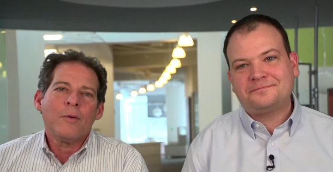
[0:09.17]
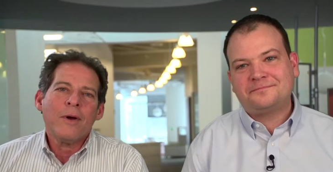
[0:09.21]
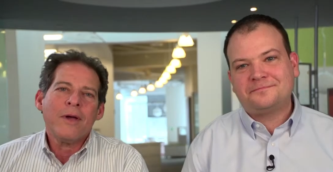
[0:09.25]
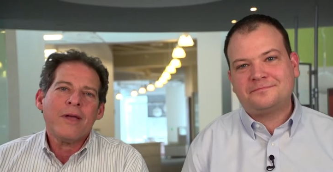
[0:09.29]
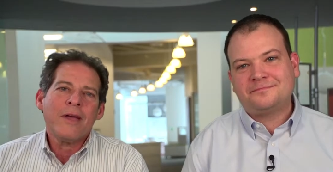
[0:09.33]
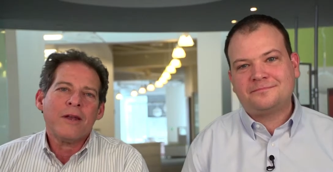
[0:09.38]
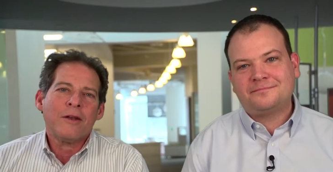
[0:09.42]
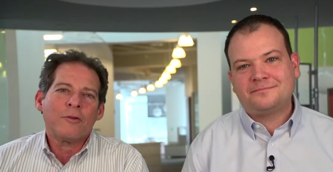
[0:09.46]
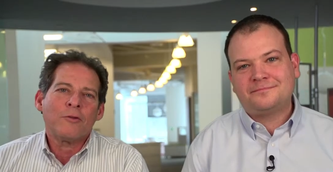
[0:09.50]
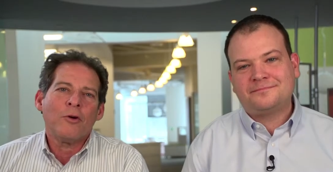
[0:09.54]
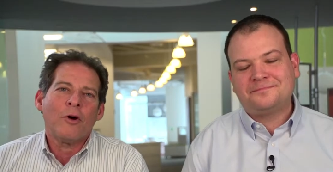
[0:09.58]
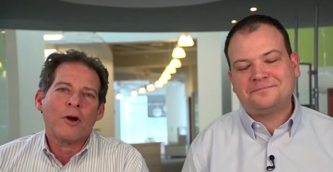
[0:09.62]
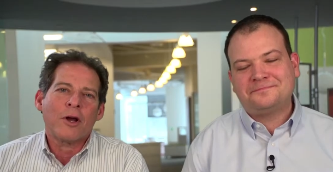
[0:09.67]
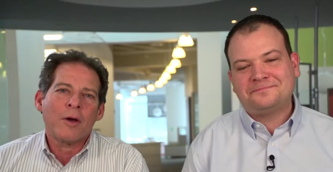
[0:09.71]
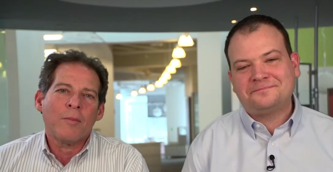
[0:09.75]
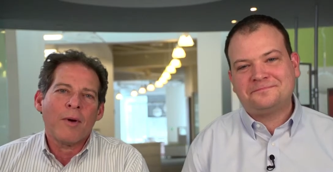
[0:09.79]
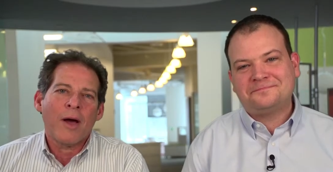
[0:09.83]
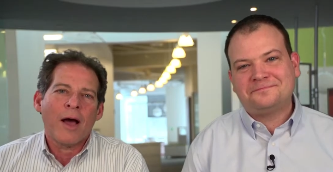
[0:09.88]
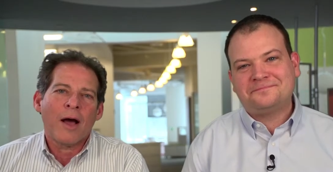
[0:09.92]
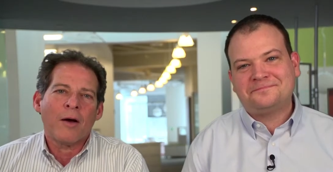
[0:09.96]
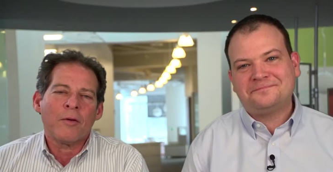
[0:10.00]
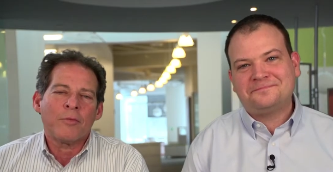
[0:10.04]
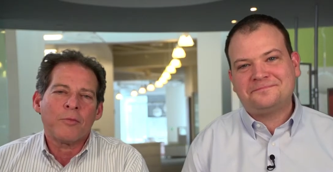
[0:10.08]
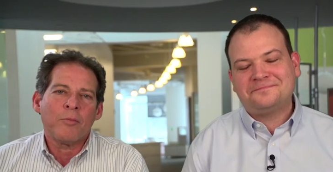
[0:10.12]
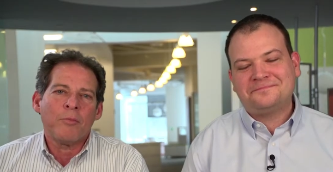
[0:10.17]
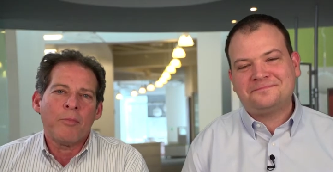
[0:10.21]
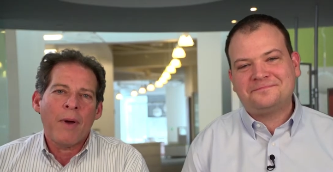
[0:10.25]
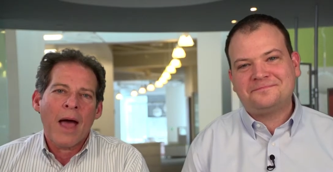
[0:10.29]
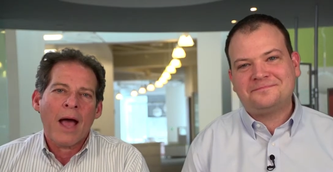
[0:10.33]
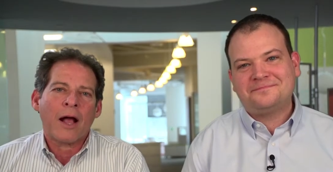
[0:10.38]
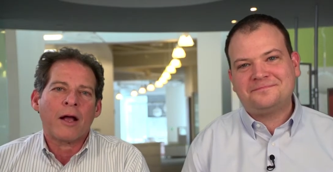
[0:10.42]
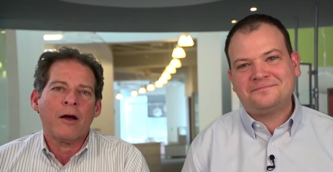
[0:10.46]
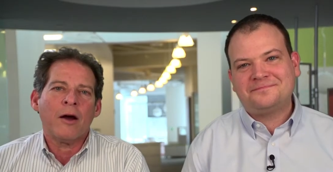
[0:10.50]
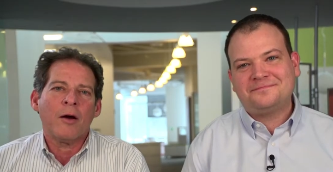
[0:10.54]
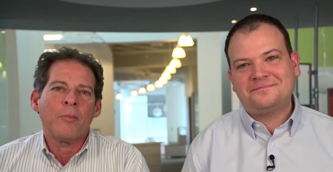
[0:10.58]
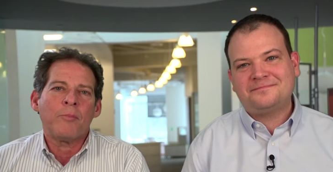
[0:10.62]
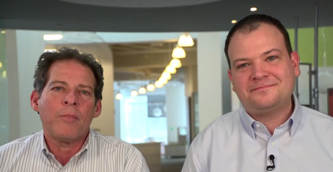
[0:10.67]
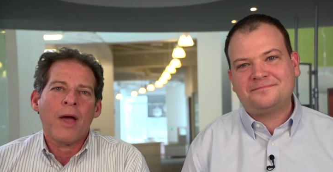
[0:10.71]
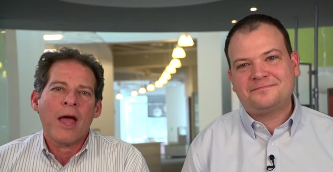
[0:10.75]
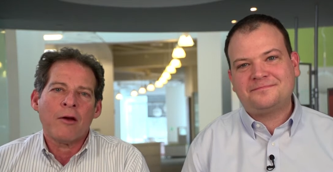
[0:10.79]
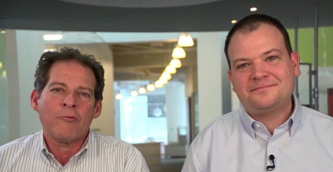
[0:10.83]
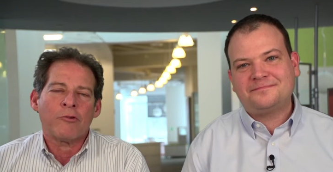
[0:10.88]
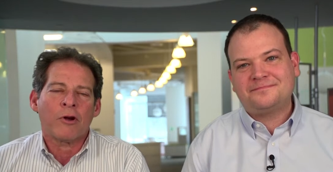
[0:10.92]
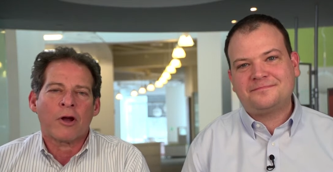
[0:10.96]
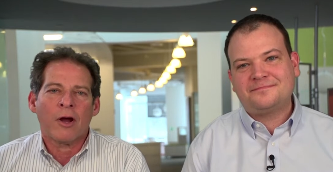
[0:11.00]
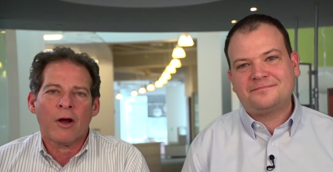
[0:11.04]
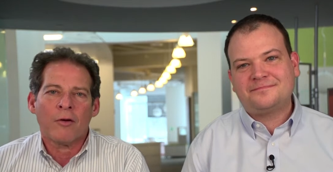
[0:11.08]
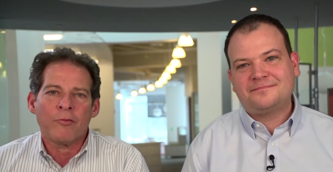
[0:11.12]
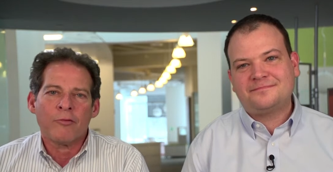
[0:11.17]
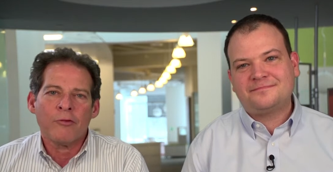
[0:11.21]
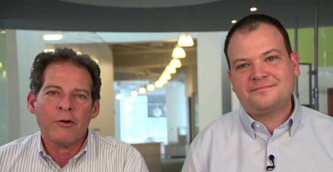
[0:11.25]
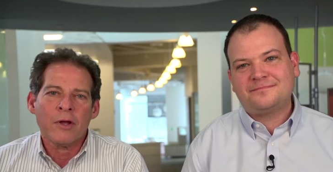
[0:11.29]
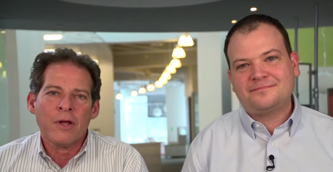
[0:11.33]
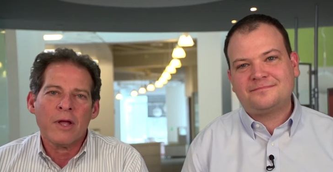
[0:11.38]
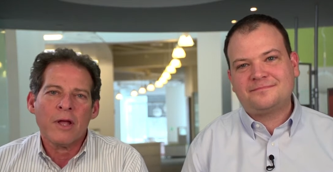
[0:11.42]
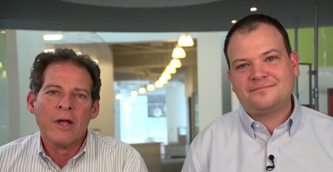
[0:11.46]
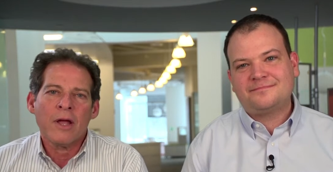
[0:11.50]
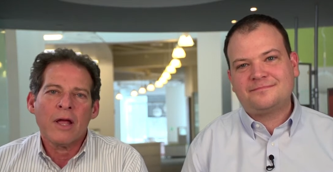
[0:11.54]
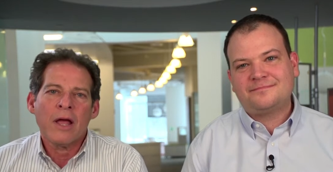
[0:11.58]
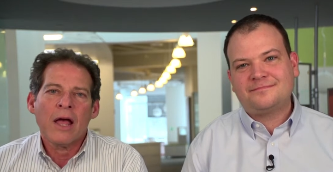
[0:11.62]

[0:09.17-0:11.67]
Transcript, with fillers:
Speaker 1: here to talk about backup and recovery,